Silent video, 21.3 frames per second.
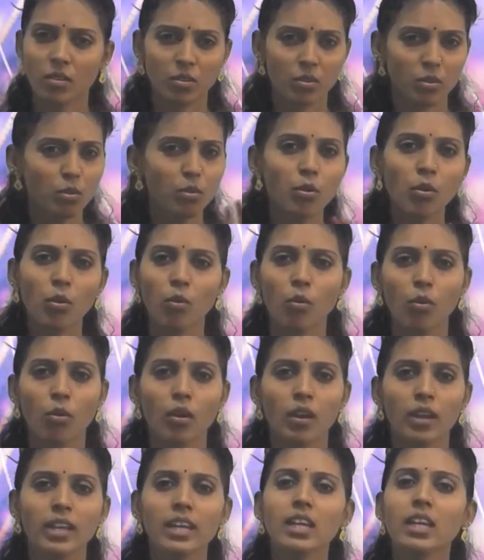you
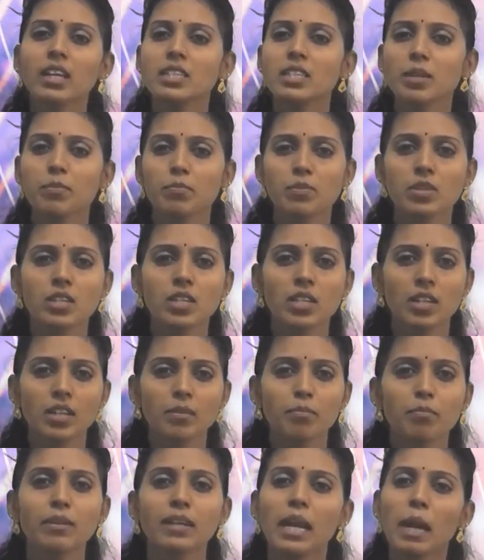know, Egypt.
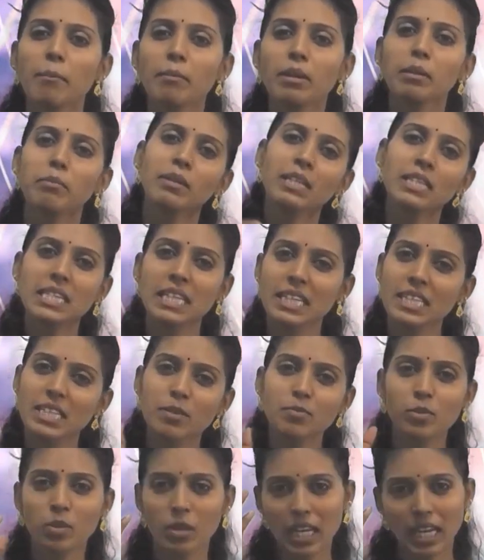Pyramid means
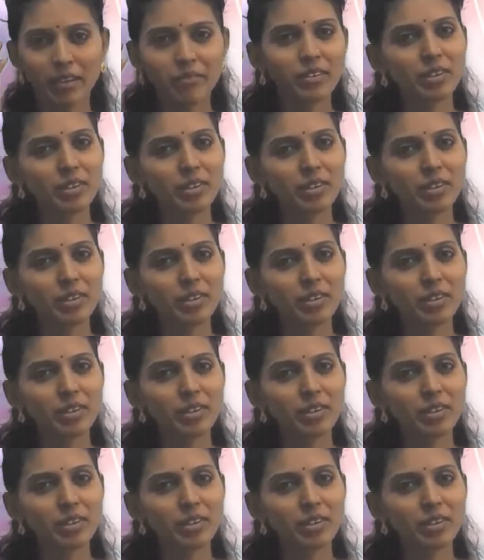Egypt only.